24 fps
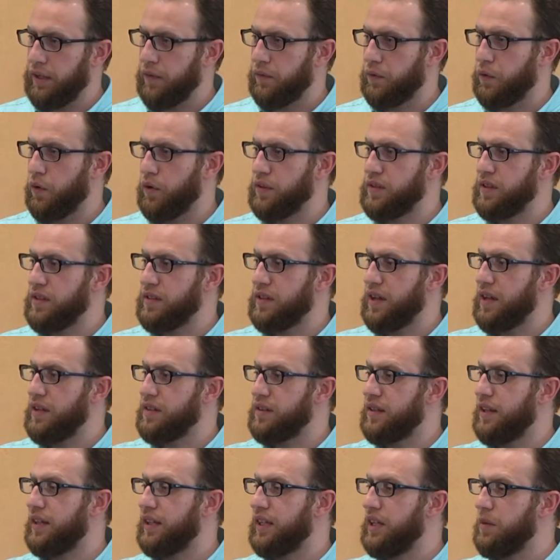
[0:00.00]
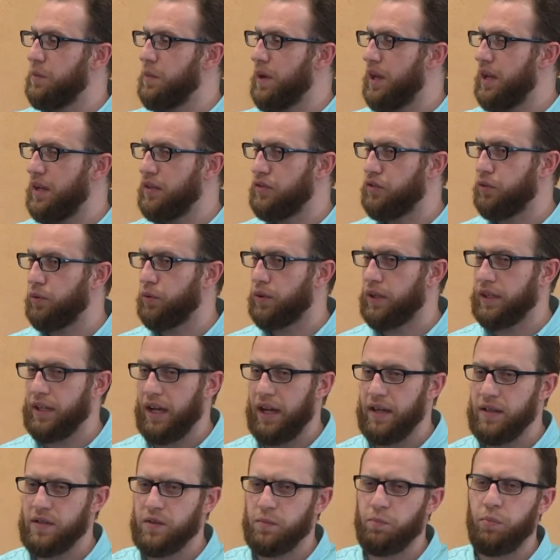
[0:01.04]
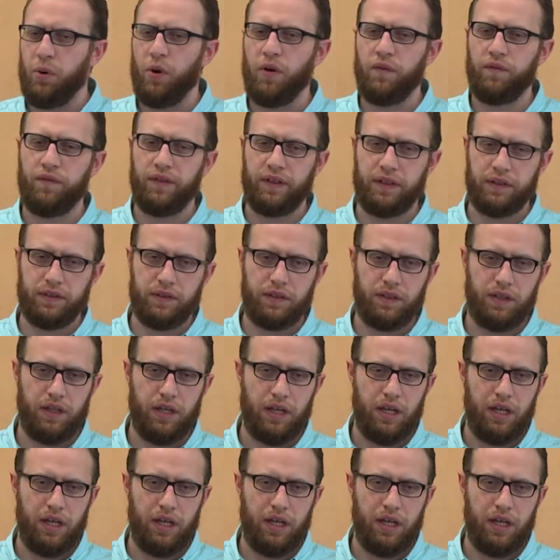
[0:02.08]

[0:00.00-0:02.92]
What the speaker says: of course, he says that he made 2 rak'ahs perfect.